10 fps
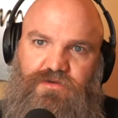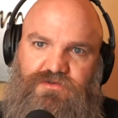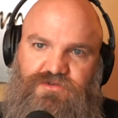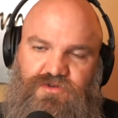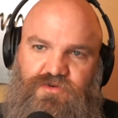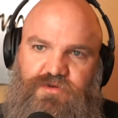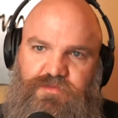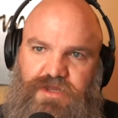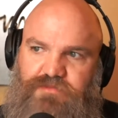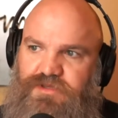2
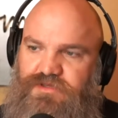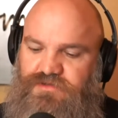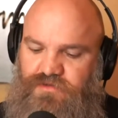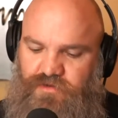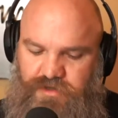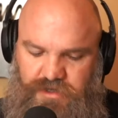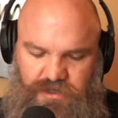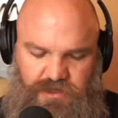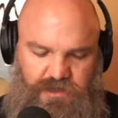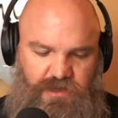amendments, or
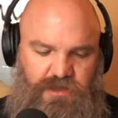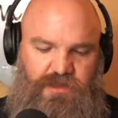he